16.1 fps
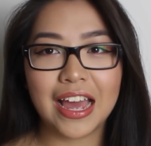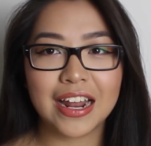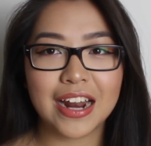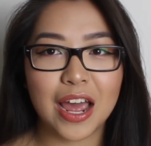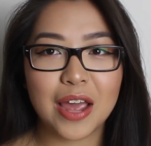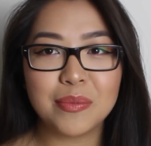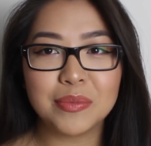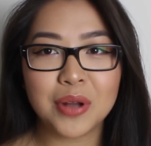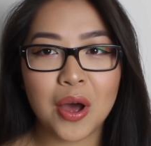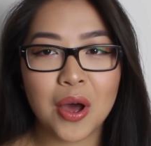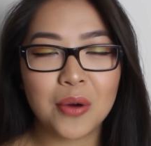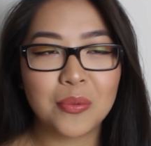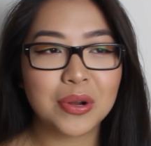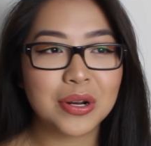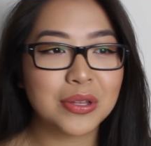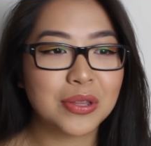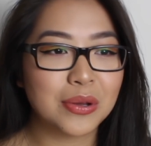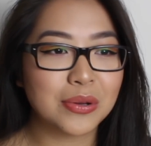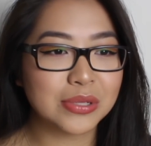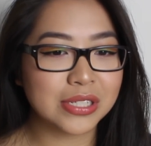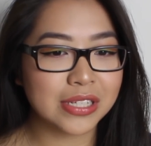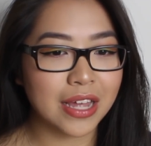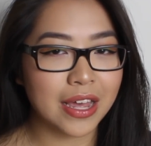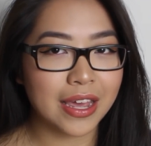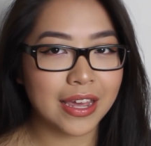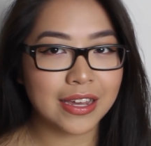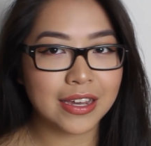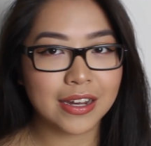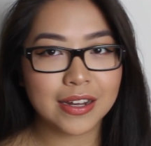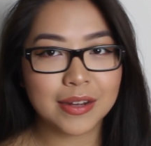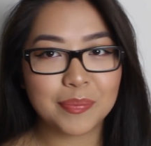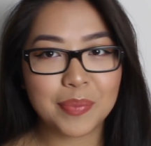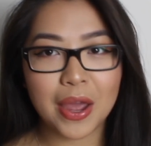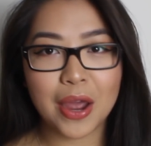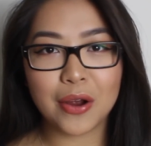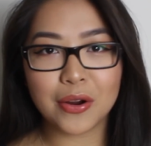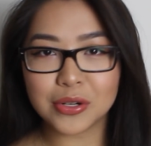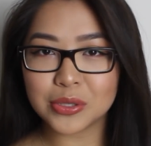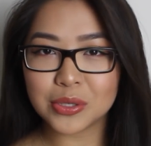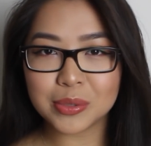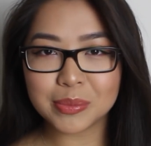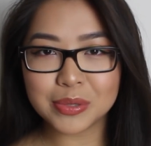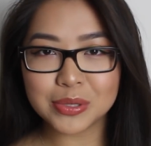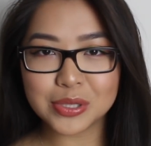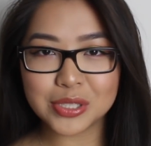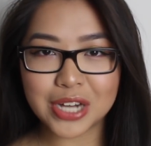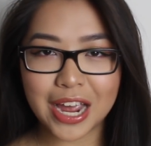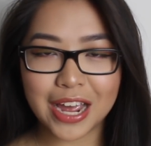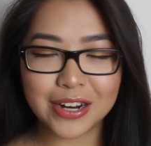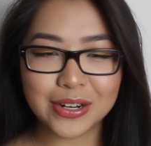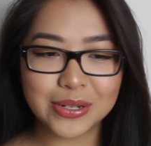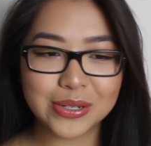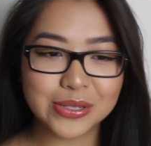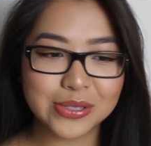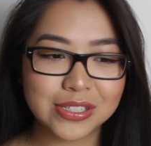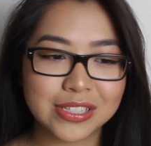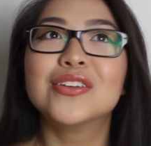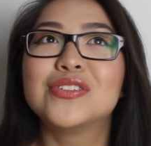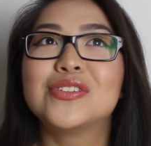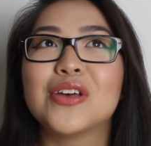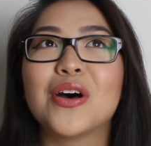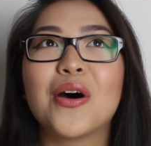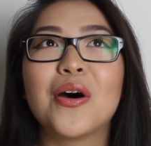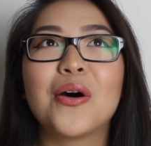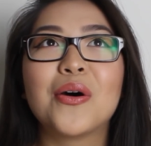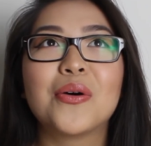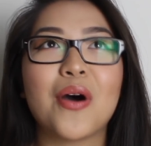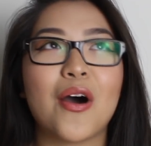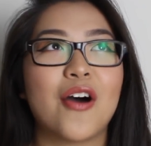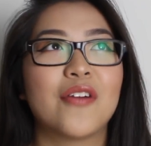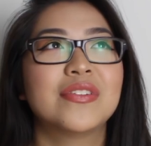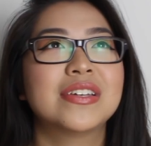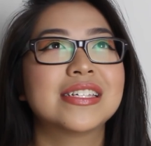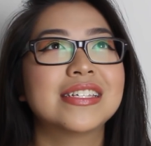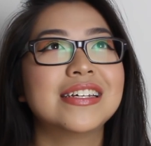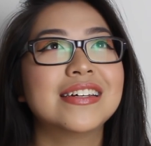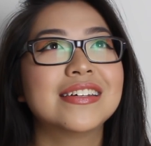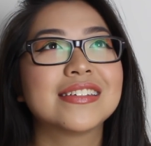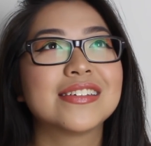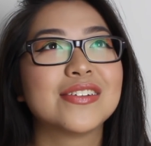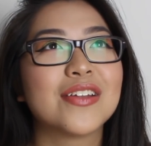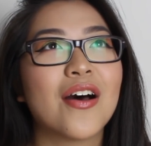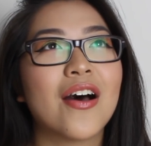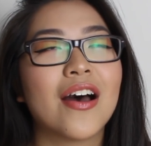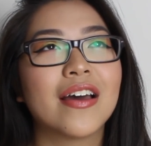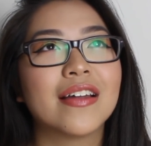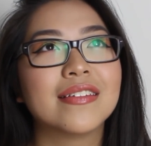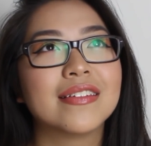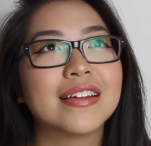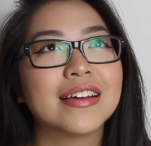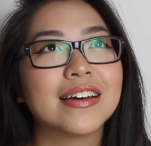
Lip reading: and I'm not one of those like paranormal channels, so obviously it's not